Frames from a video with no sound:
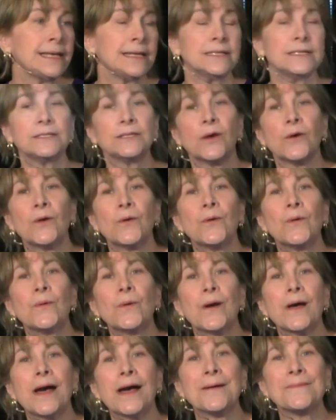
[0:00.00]

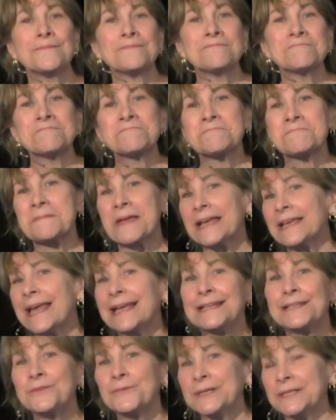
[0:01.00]
So um, I
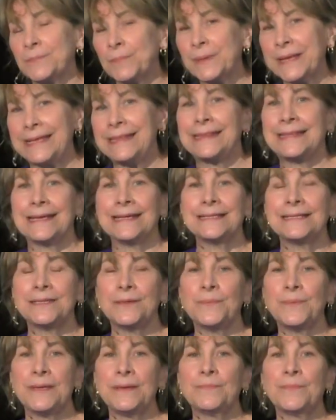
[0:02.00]
like to explain things
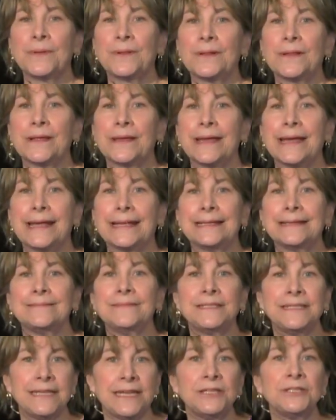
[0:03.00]
to people and
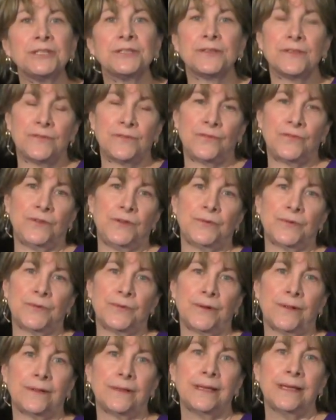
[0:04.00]
teach the
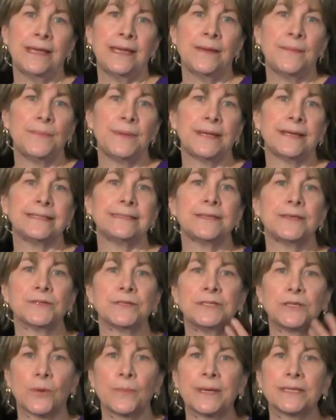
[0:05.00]
funeral because there's
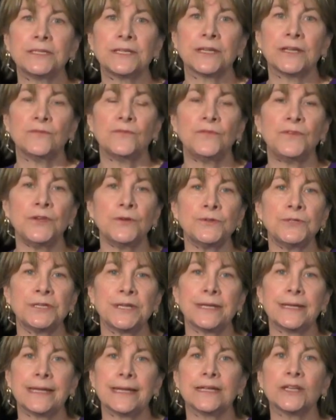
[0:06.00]
so much
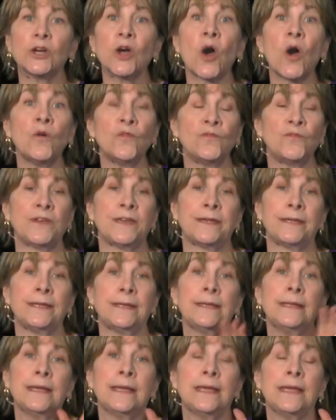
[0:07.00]
confusion and COVID
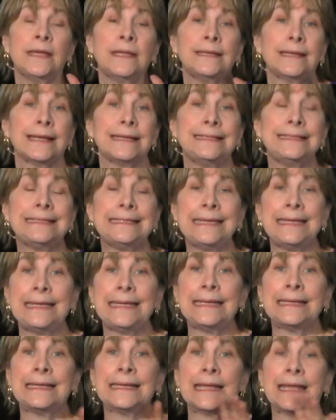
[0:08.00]

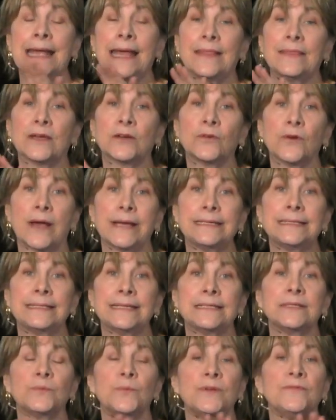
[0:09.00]
19 and the
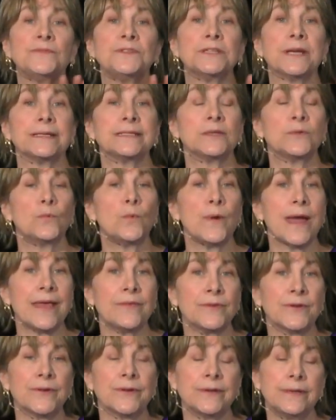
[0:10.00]
crisis we've just
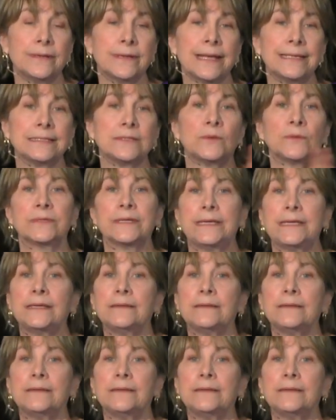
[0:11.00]
weathered has only